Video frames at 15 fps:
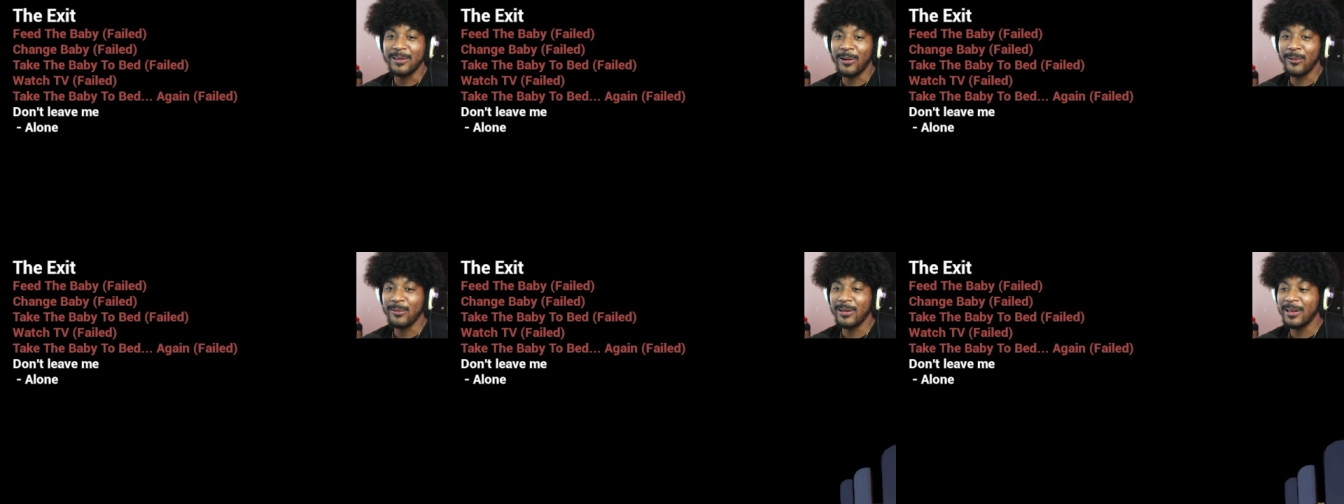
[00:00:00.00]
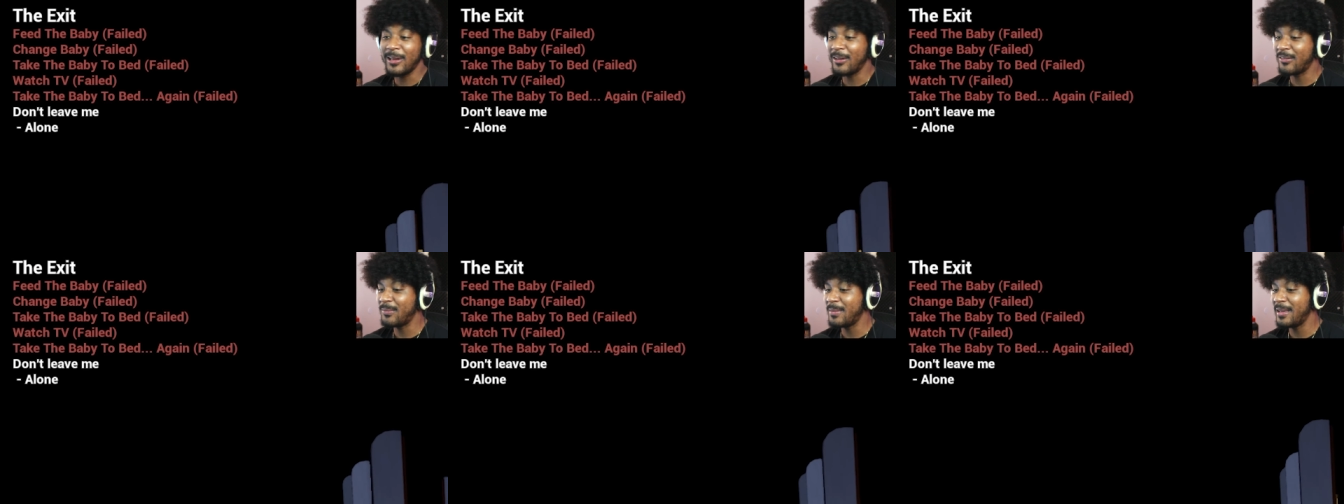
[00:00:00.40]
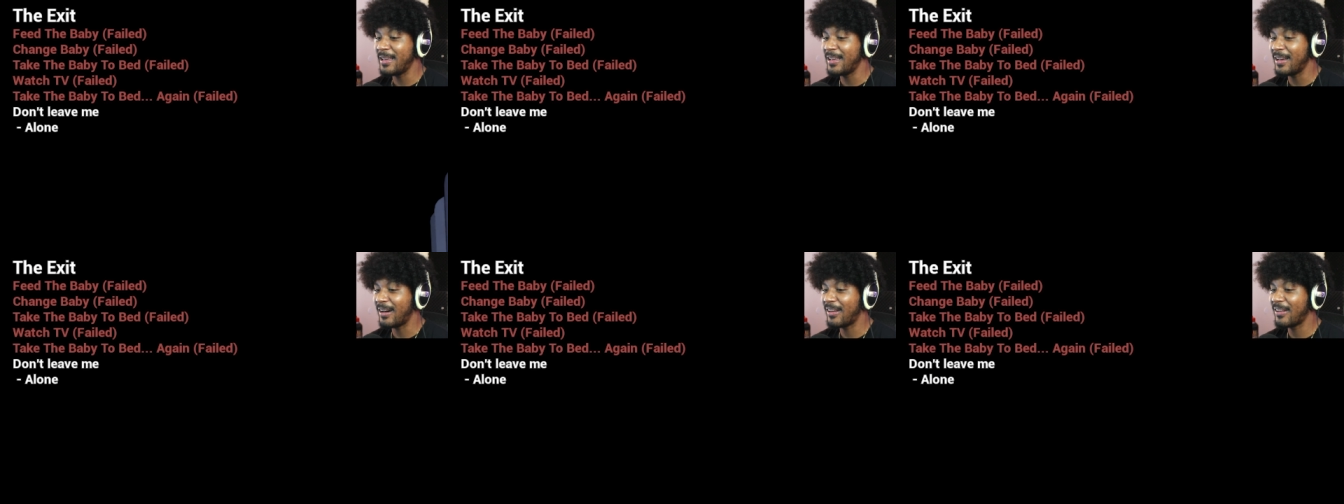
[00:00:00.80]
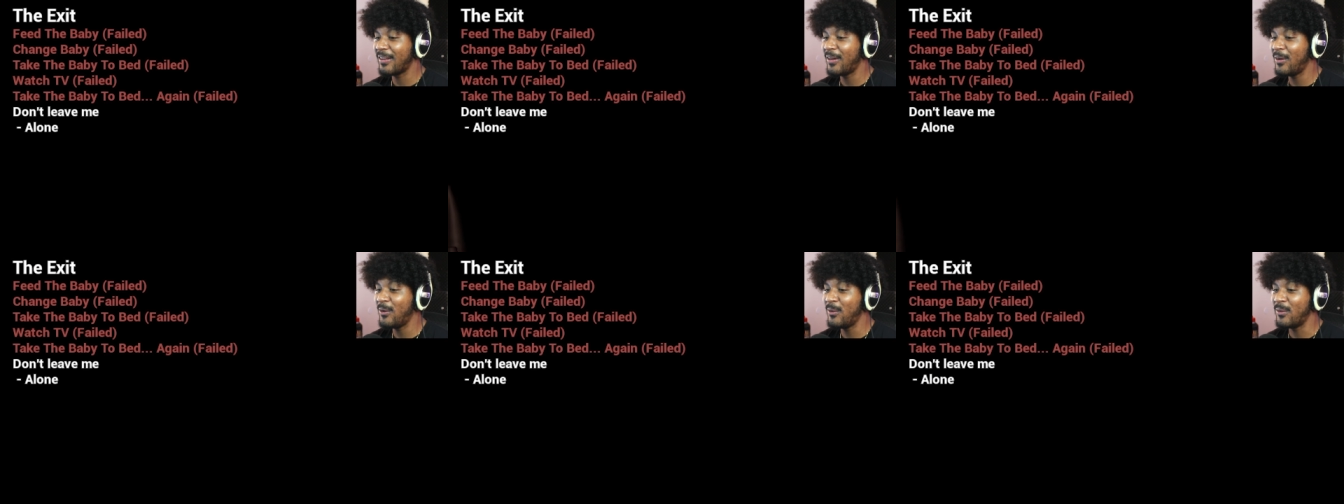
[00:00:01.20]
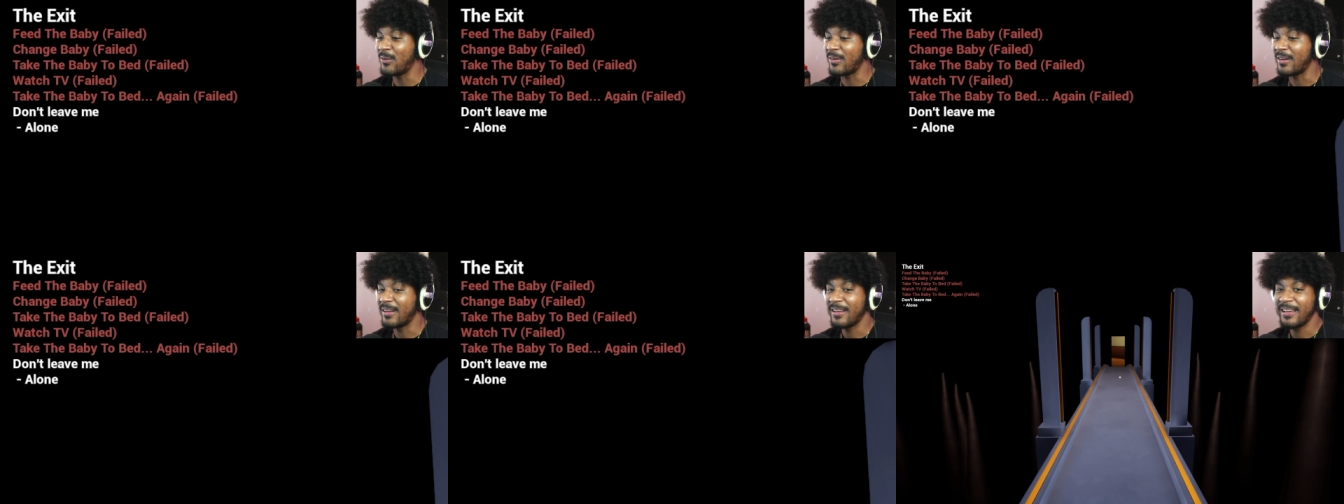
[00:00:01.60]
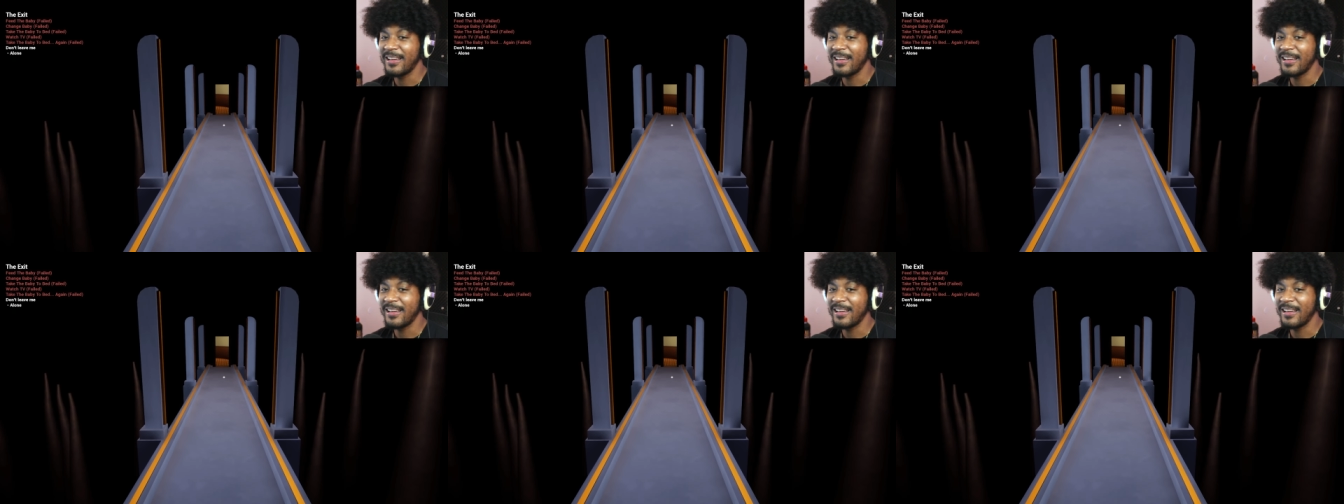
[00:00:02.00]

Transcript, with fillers: Don't leave me alone.